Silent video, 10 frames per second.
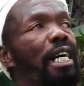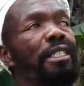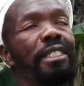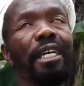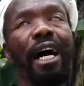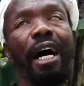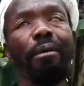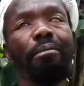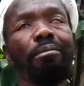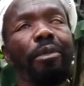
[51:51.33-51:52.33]
Yes,
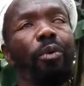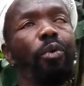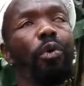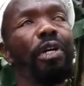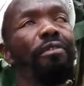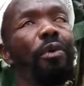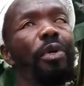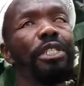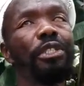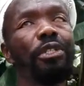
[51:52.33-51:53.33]
whoever
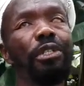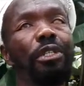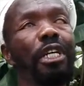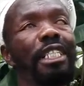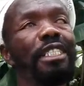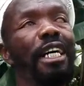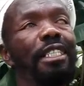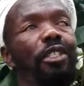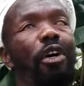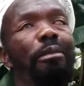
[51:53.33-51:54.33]
wish to
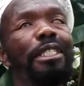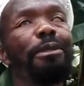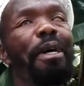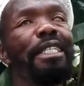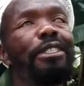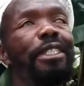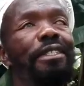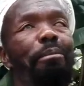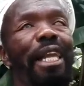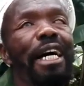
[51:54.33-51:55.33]
contact Norman Spence,
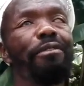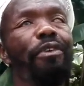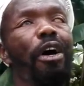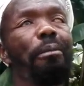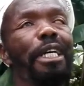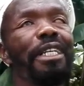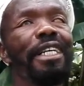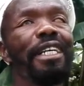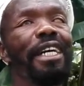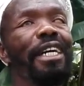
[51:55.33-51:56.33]
the blind farmer,
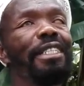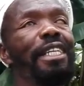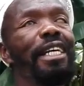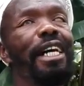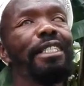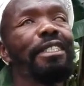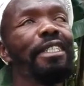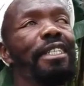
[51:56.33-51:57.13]
aka Daylight.